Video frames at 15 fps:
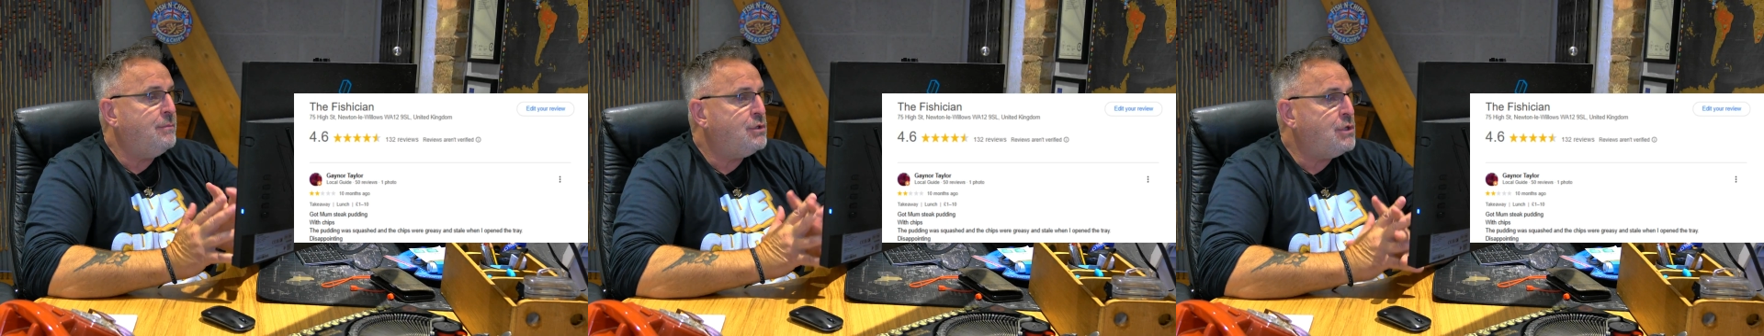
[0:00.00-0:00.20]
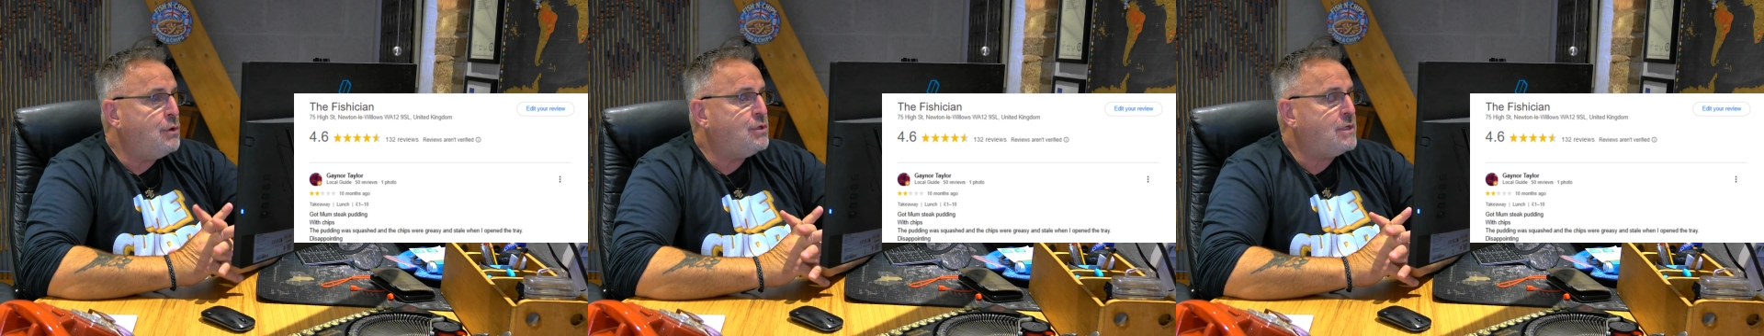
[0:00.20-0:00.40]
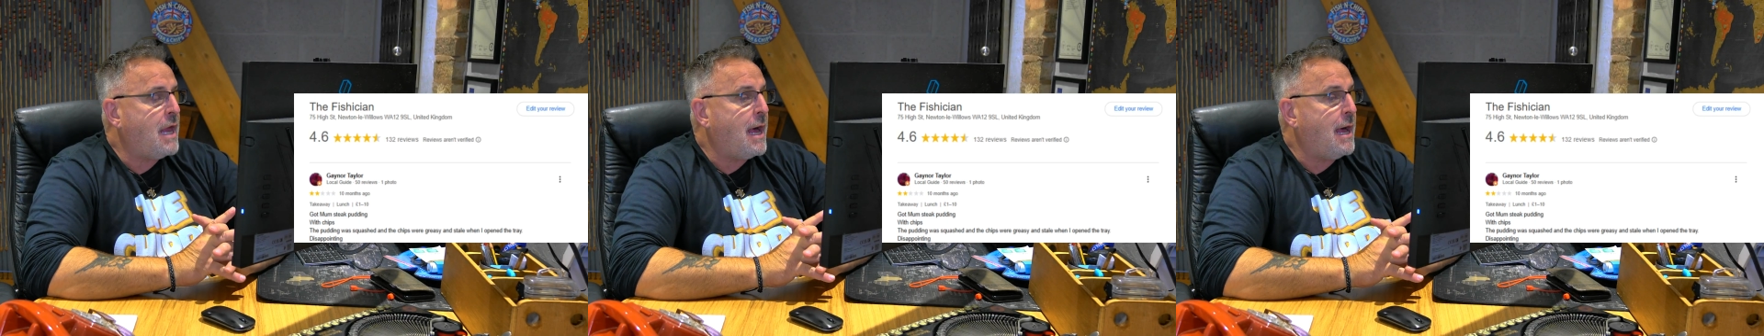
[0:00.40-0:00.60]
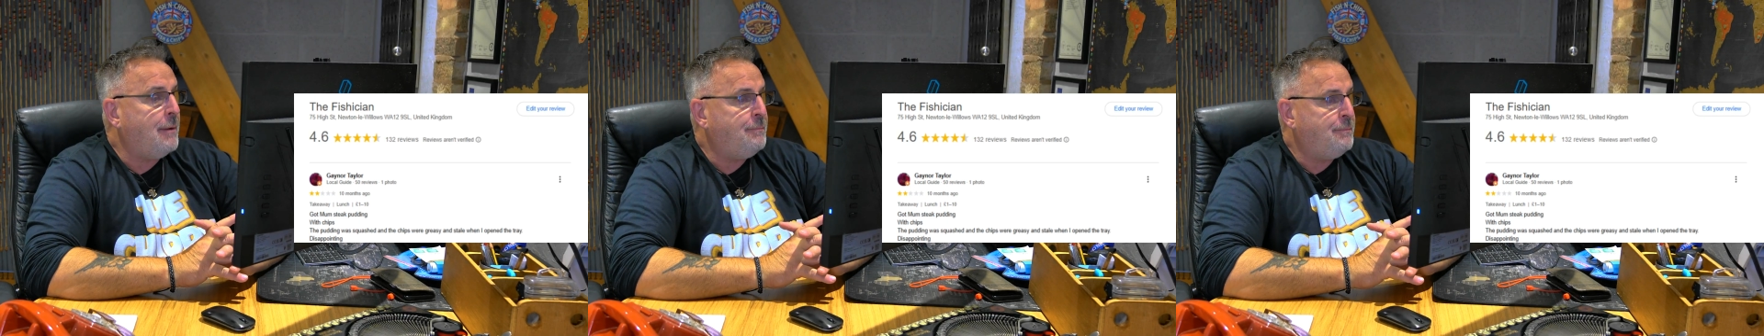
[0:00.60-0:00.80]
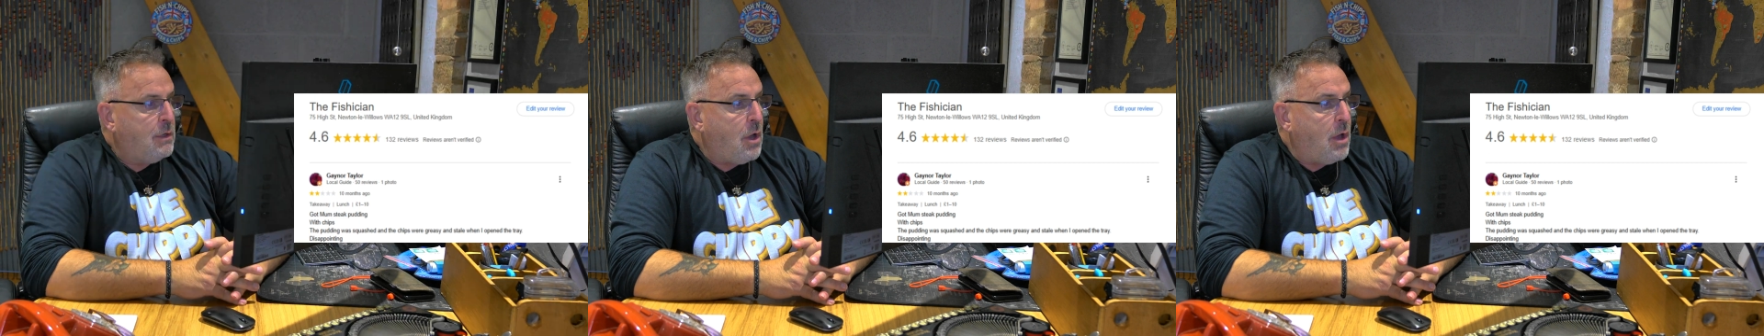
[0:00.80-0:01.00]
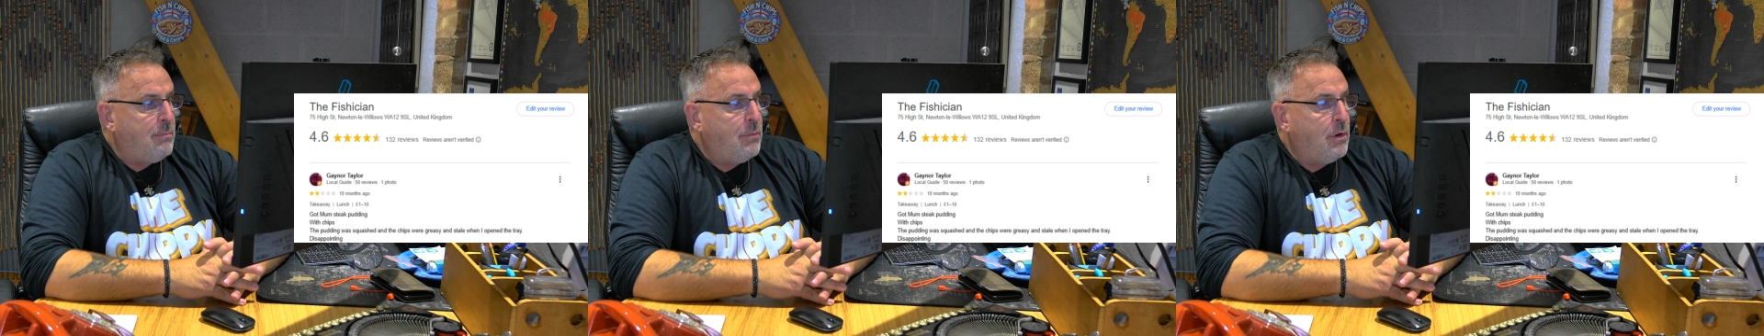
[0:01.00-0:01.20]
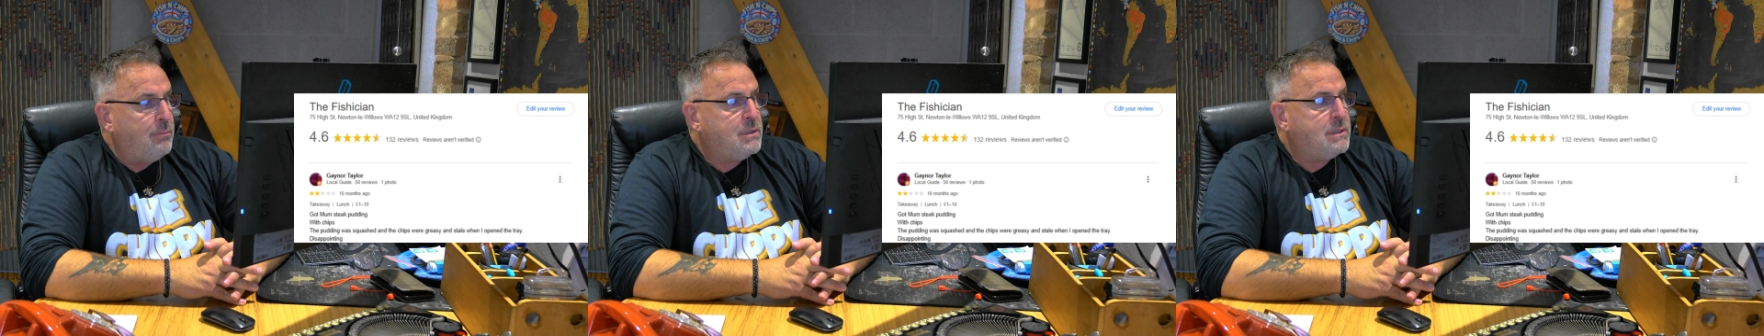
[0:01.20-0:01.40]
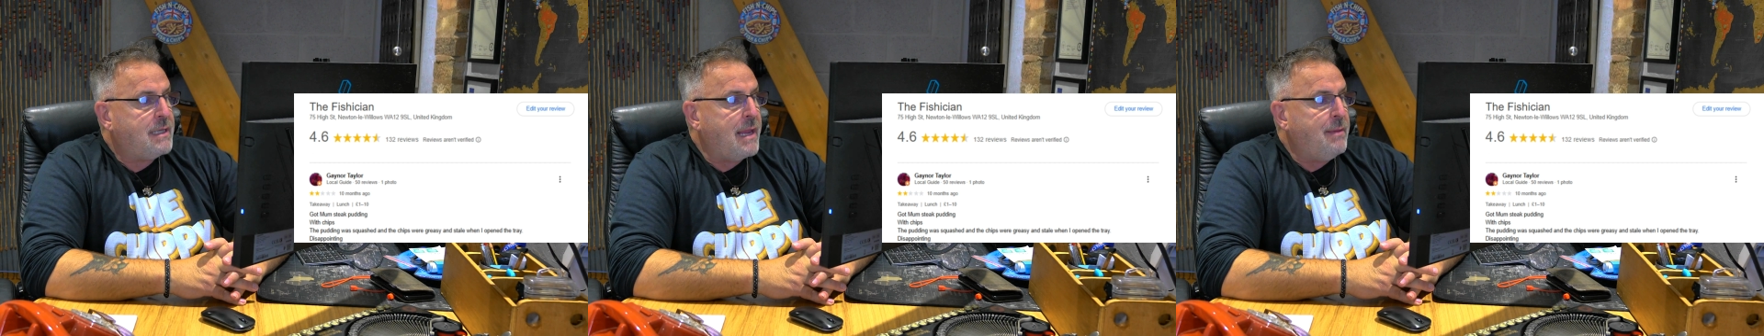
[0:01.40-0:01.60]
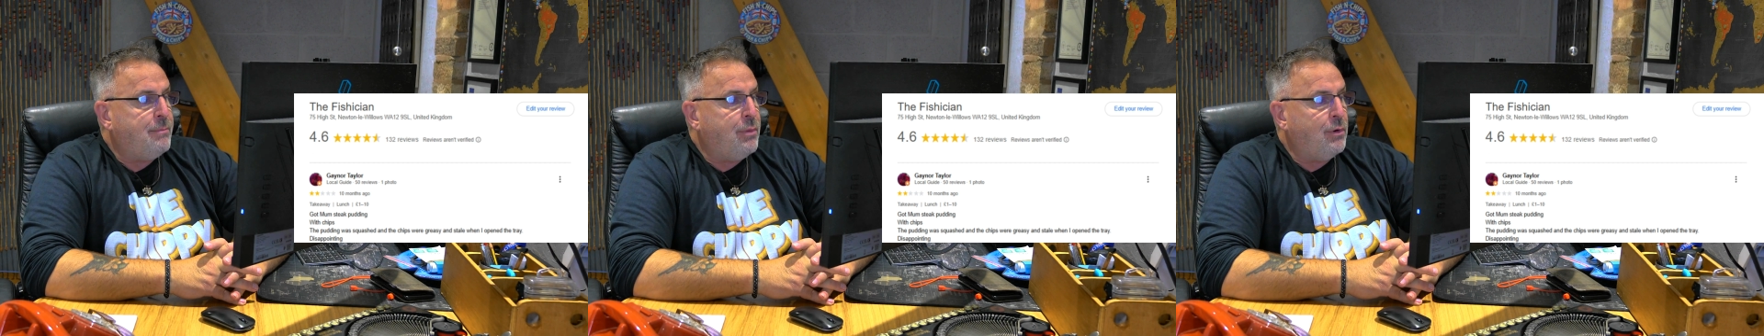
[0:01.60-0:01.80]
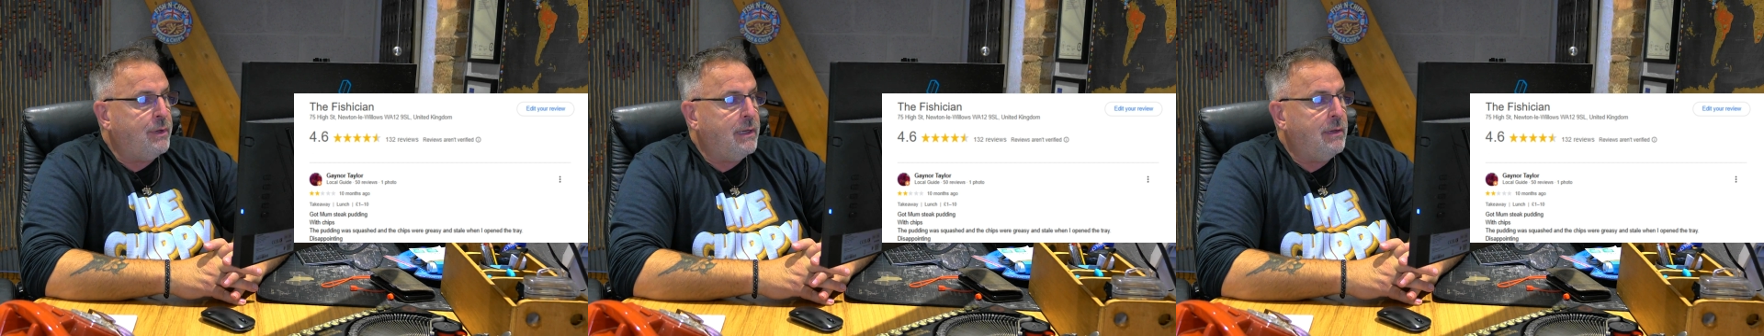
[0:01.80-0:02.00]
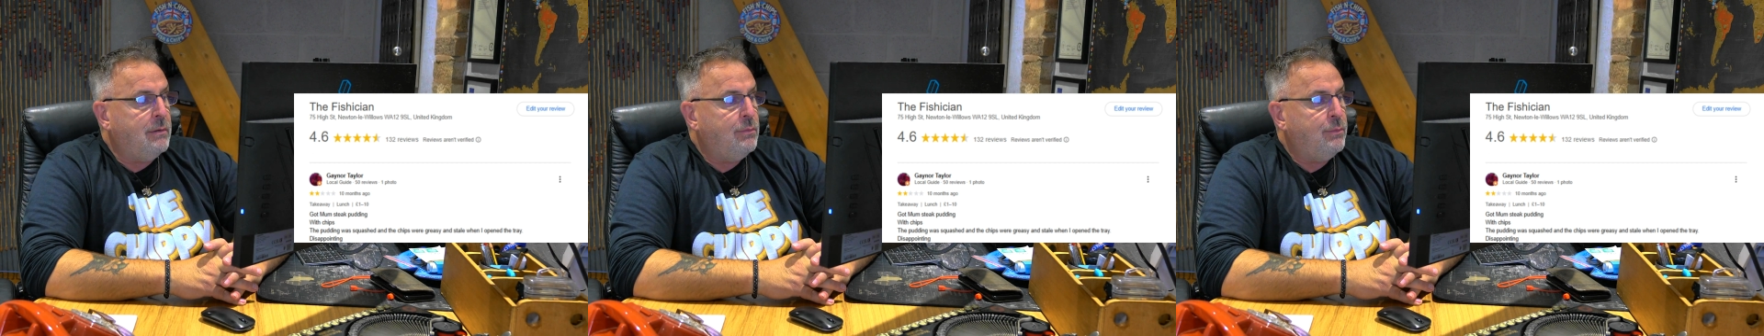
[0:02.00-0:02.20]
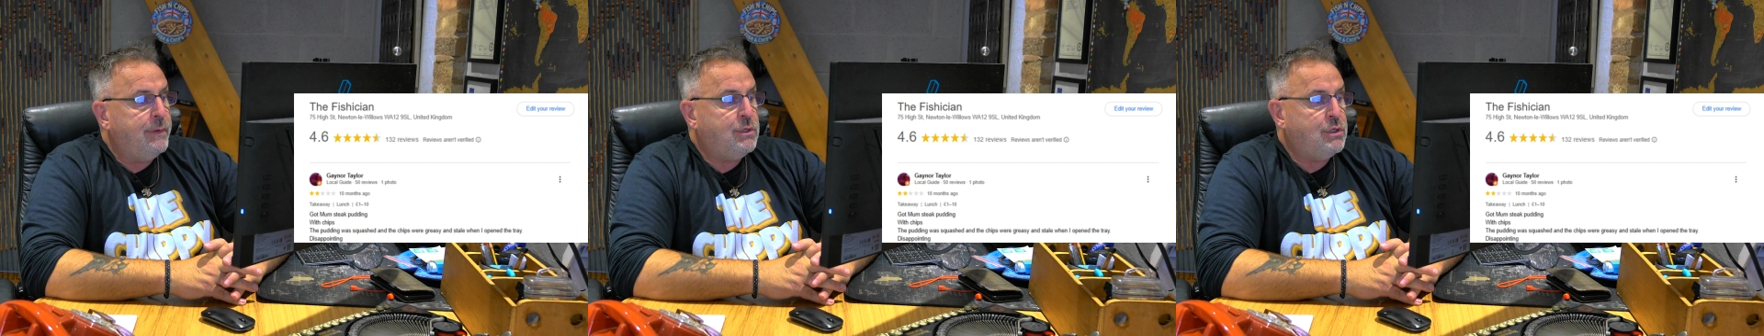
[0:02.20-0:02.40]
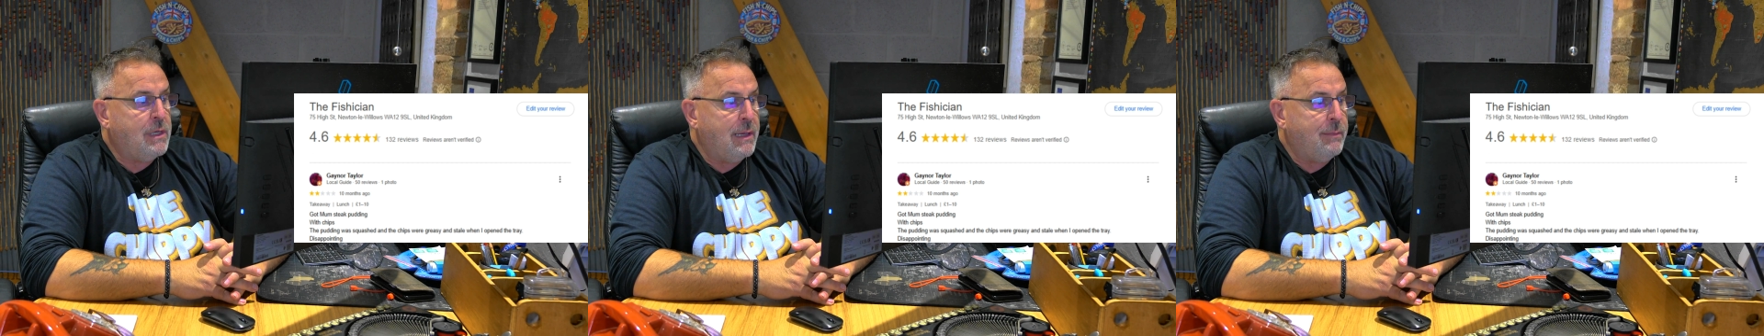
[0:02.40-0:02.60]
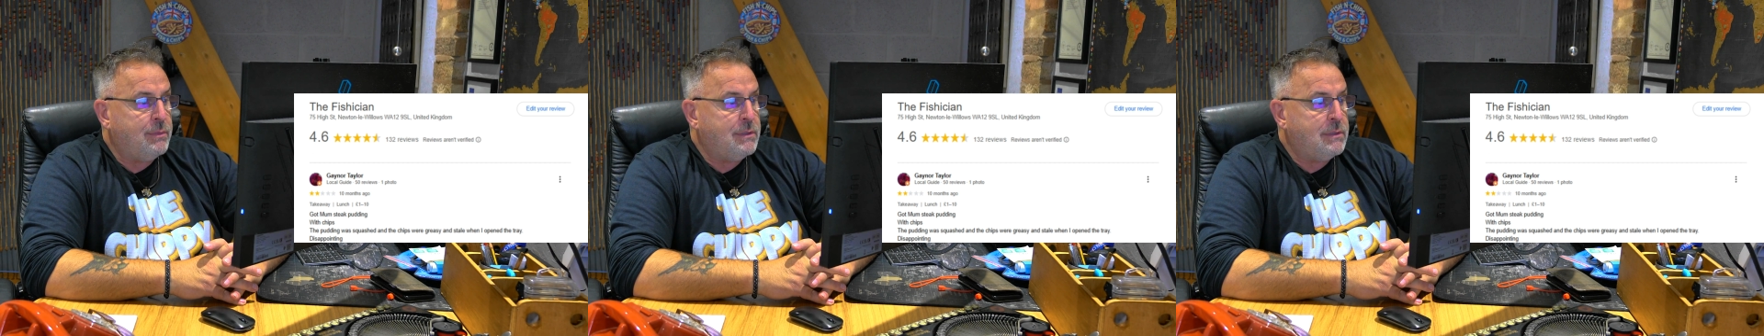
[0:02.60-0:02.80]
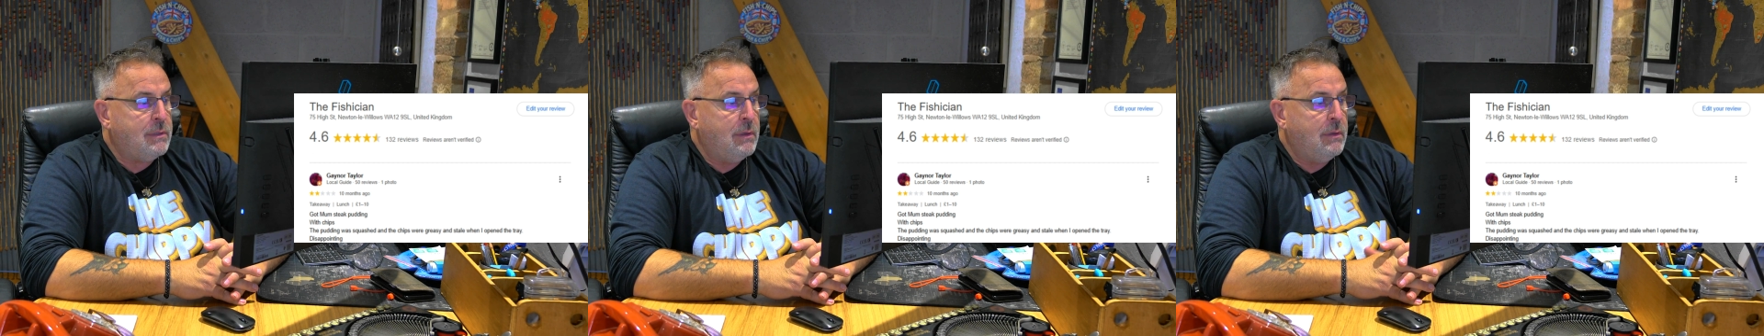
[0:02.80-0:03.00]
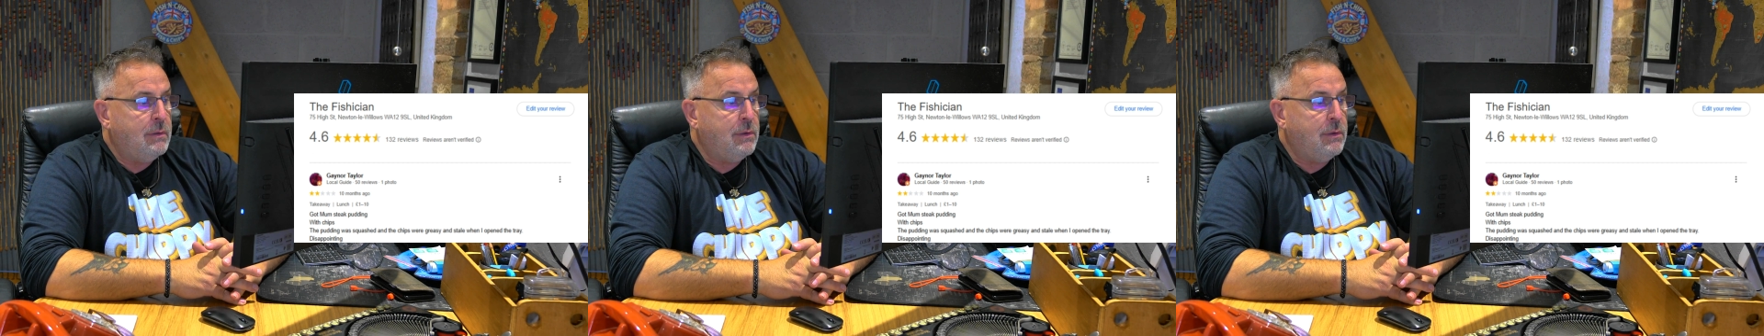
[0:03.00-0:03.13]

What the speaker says: 2-star. Got mum steak pudding with chips.